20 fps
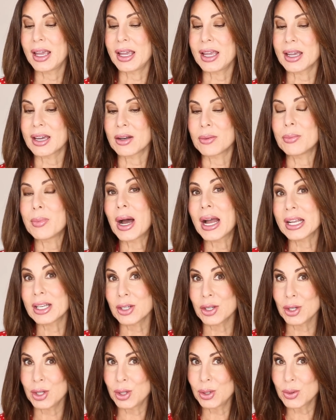And my
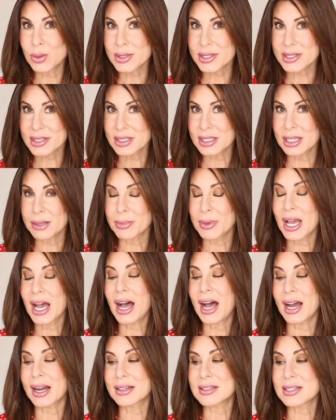new sleep
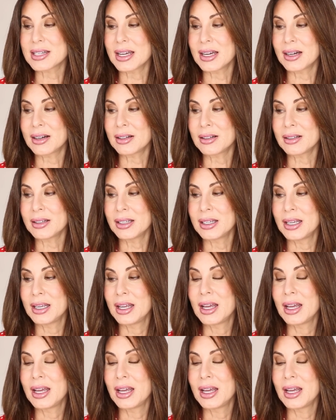cocktail,